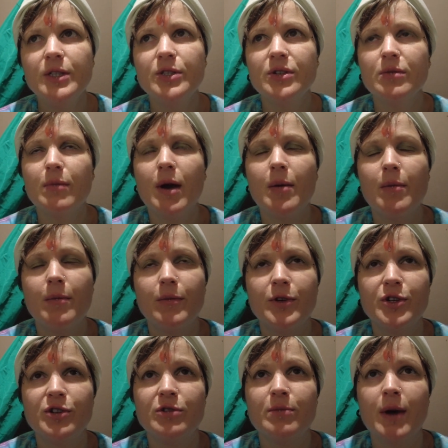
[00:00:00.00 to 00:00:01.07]

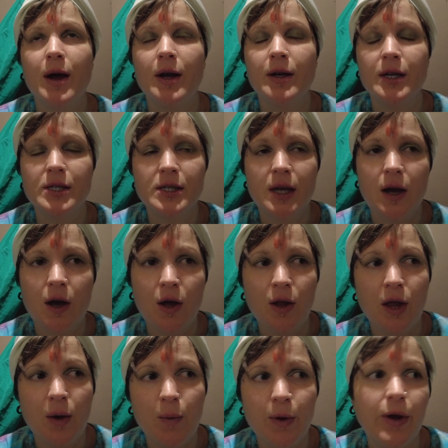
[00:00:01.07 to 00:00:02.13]
to remind us all
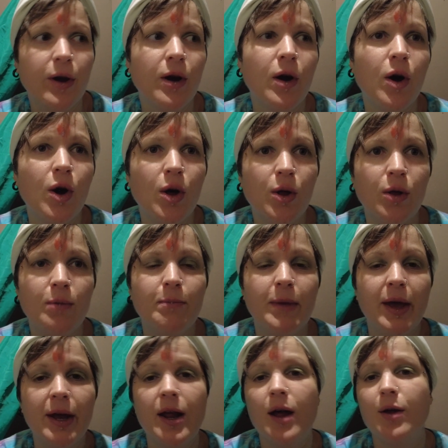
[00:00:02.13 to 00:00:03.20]
that we are all
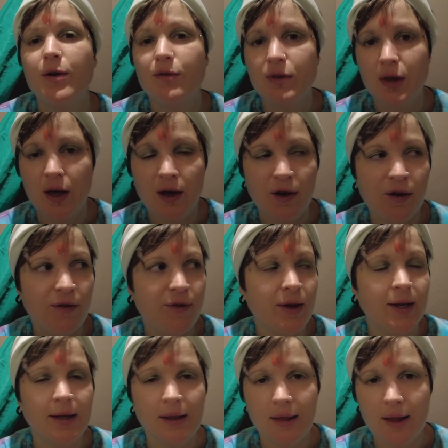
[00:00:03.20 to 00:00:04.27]
made out of love
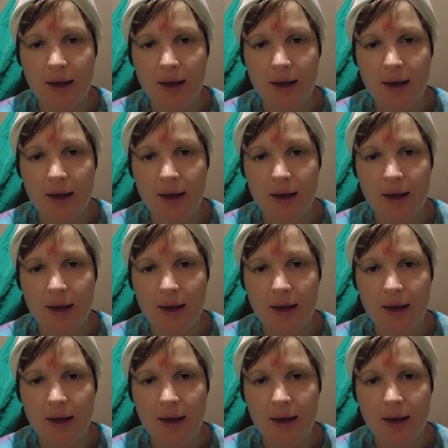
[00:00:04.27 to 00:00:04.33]
and